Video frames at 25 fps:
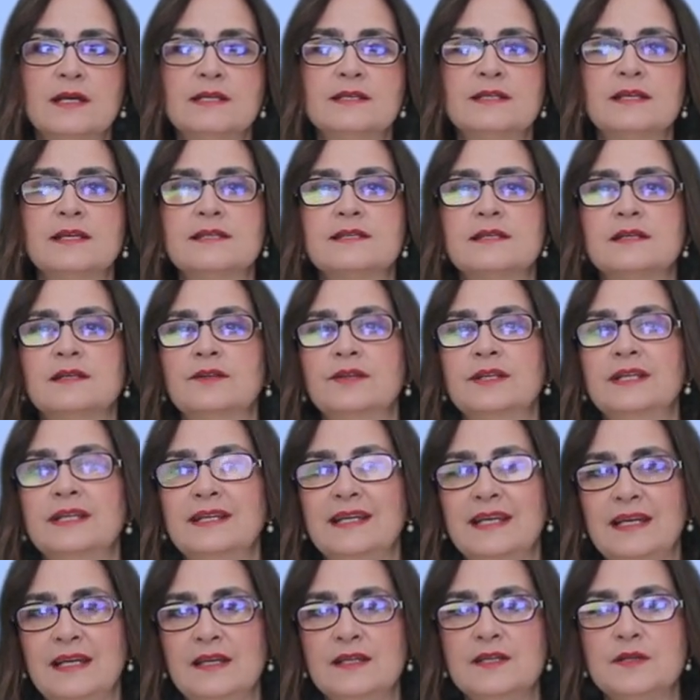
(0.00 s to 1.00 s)

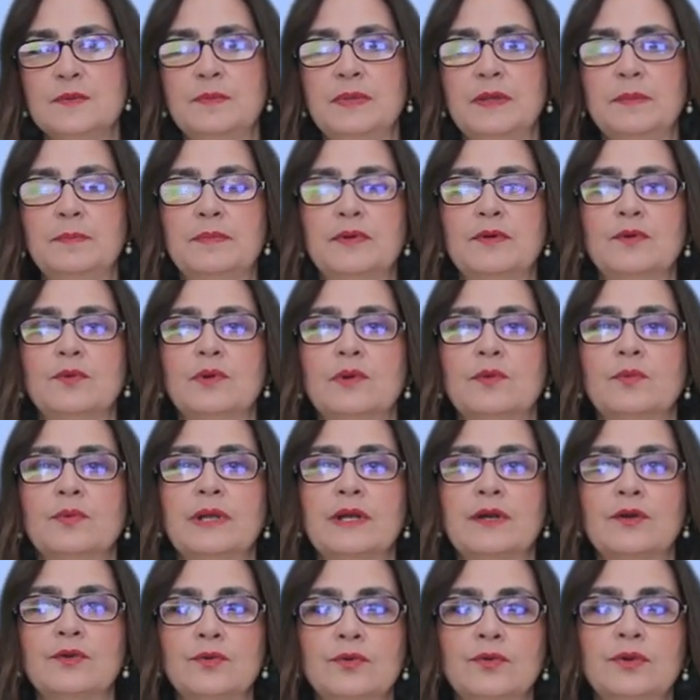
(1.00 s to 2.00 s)
608 people were
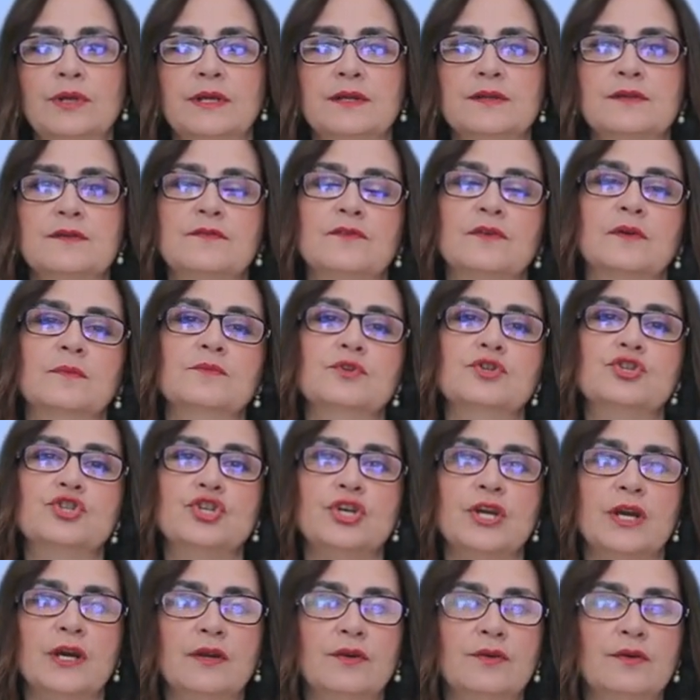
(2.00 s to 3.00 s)
recruited from
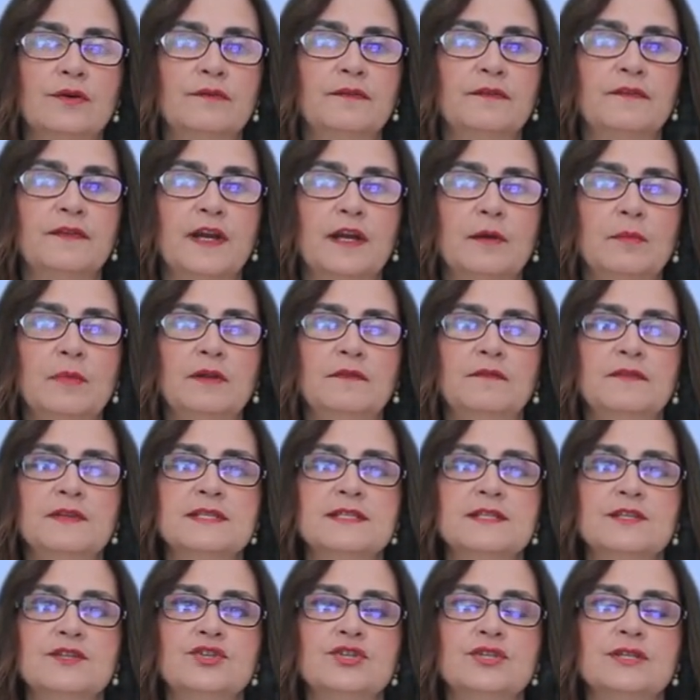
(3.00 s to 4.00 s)
general family
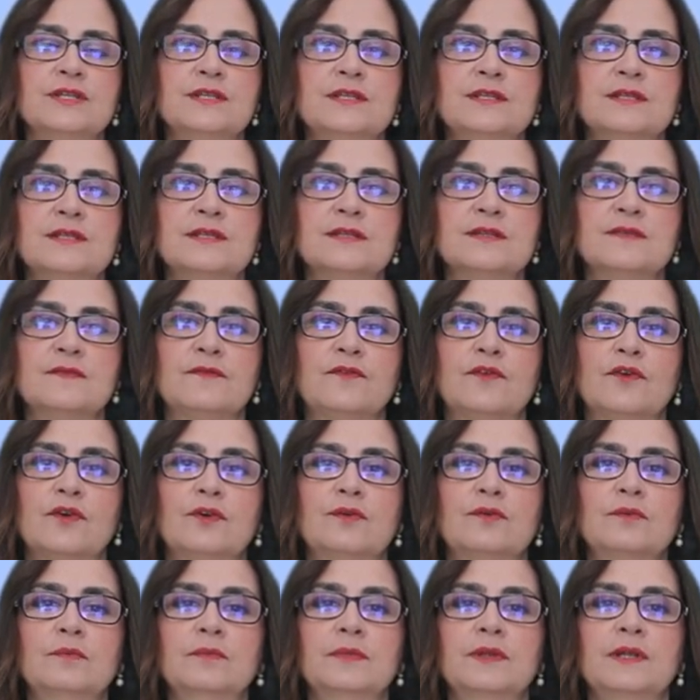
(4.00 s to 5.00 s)
physicians for
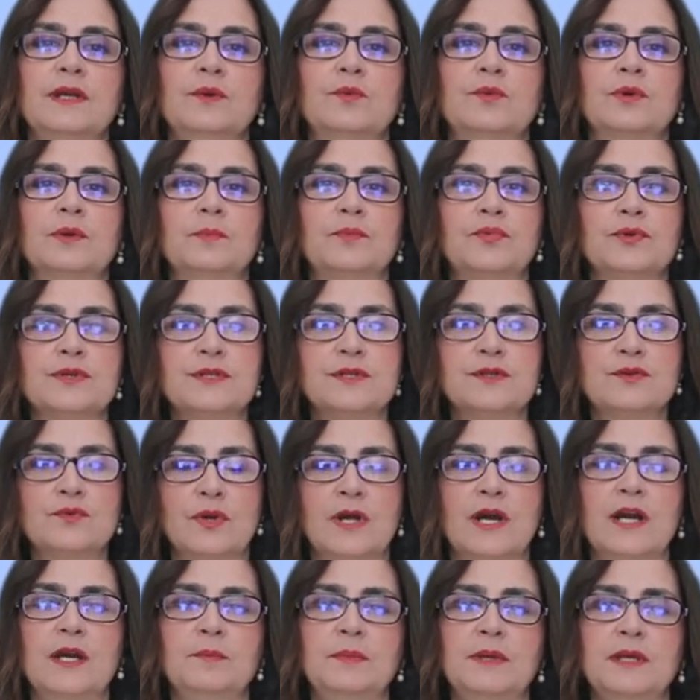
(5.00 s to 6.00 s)
whom they were
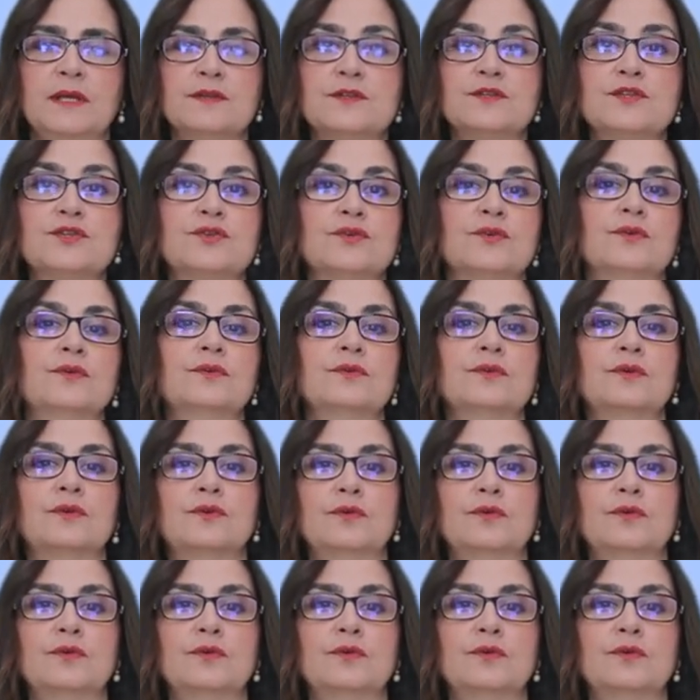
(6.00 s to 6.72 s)
prescribing strong